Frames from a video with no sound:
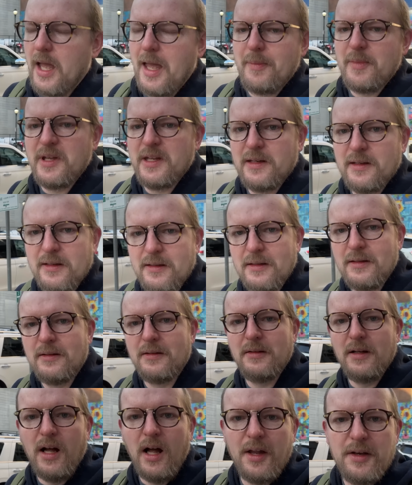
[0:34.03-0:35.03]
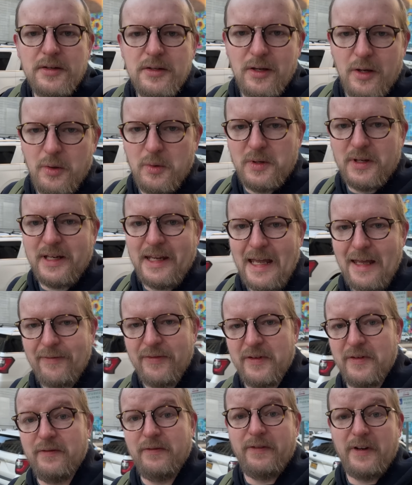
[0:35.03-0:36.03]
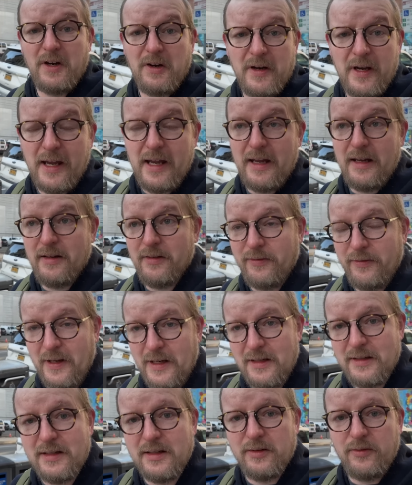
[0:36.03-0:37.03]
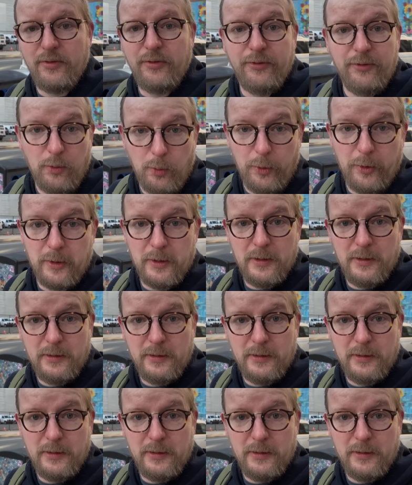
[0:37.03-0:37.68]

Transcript: I'm in unknown Gavin Verhey event at 4